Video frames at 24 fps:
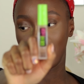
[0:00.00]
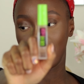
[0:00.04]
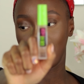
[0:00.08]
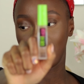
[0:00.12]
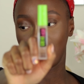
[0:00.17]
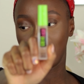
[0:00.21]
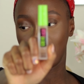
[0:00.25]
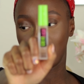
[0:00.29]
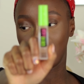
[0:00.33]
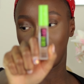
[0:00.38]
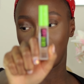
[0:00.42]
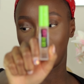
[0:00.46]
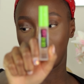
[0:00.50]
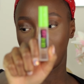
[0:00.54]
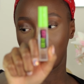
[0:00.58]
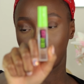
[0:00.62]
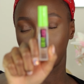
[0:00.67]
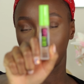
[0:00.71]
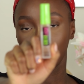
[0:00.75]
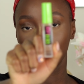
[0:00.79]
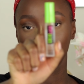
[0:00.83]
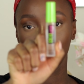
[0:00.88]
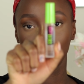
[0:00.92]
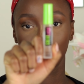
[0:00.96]
and
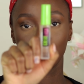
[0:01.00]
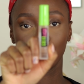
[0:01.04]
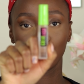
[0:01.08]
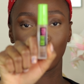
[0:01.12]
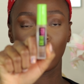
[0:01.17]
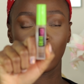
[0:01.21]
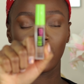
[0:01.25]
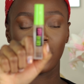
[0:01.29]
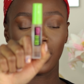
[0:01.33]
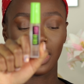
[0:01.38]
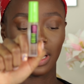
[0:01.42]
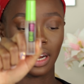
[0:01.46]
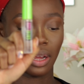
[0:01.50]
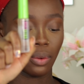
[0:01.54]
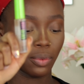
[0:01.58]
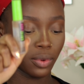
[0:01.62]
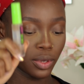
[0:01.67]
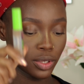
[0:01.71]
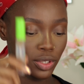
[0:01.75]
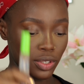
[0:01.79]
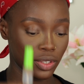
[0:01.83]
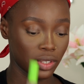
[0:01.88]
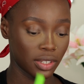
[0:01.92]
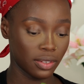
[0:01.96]
I'm not sure that I
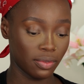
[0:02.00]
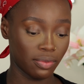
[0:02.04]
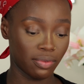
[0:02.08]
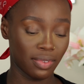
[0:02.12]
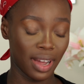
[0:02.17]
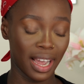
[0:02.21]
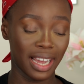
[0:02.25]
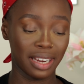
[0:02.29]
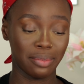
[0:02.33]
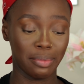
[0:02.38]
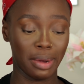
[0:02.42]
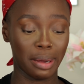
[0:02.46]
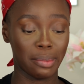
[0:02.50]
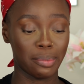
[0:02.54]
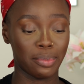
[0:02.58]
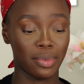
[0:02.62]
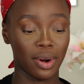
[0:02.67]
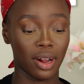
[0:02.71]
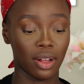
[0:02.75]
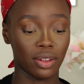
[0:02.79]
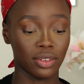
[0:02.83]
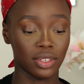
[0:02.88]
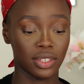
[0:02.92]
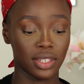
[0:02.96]
want to define my
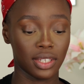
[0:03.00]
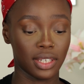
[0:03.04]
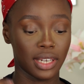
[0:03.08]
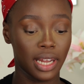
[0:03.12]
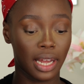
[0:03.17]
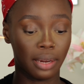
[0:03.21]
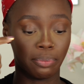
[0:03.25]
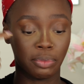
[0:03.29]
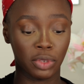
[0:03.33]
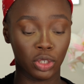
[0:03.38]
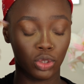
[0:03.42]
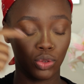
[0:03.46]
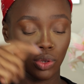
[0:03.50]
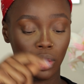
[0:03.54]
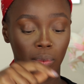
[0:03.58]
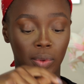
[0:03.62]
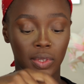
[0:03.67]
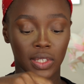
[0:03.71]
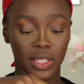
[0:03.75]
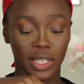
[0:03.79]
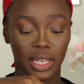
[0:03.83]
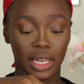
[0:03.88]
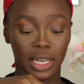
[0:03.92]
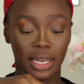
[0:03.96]
brows today. I'm not sure I
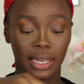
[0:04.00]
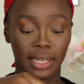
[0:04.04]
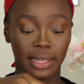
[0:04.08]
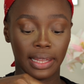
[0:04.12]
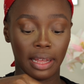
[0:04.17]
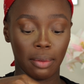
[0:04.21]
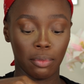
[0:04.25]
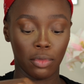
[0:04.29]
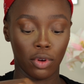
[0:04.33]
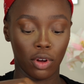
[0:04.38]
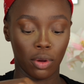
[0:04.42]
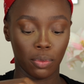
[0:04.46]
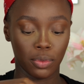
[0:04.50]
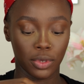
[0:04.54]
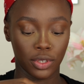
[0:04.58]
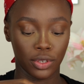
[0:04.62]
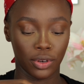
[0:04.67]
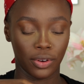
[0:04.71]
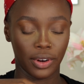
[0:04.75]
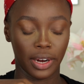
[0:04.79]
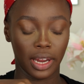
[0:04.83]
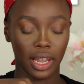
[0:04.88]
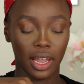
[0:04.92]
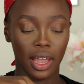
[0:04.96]
want to clean them up,
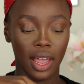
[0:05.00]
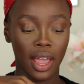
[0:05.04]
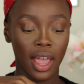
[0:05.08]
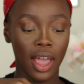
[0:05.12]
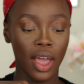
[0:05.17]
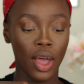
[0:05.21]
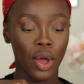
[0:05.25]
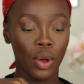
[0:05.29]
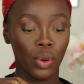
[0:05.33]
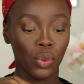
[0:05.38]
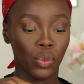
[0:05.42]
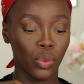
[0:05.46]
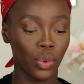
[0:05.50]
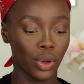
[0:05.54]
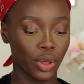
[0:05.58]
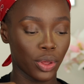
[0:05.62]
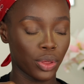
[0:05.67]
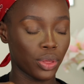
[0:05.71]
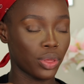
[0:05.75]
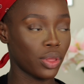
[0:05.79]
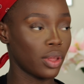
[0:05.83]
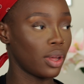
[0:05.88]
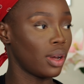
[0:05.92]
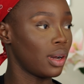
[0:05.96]
sorry,
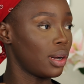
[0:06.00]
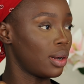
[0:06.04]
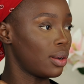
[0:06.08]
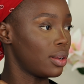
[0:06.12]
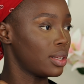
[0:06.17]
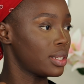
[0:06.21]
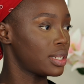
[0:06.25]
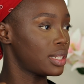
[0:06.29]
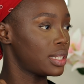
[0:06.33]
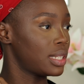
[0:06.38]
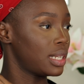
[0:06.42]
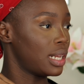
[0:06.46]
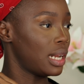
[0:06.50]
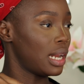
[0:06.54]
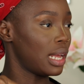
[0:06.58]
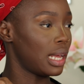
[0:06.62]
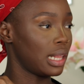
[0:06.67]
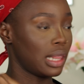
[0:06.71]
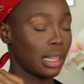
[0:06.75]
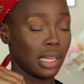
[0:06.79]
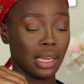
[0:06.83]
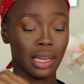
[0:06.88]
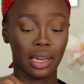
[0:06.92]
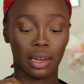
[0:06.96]
with a concealer.
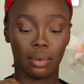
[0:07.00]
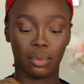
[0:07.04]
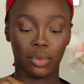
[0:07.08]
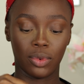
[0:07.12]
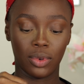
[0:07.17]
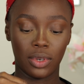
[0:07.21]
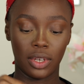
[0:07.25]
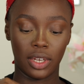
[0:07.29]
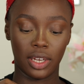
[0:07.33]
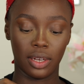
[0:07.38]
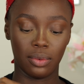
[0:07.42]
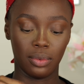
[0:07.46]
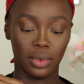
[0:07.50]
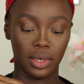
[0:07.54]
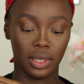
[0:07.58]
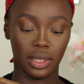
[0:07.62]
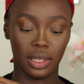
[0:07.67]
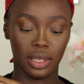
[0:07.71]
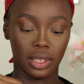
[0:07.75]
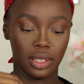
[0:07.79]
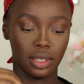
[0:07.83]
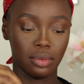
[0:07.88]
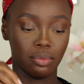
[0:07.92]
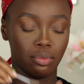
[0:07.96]
I think I'm okay with
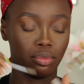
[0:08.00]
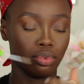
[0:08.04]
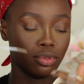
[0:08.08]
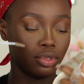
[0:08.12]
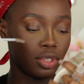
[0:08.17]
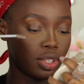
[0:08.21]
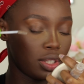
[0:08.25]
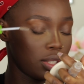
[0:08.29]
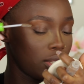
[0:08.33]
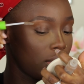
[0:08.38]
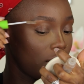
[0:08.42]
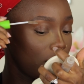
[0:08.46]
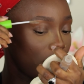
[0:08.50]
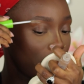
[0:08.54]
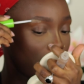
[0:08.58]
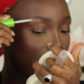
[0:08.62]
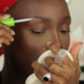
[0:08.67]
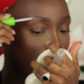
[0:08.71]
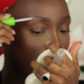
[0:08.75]
this bushy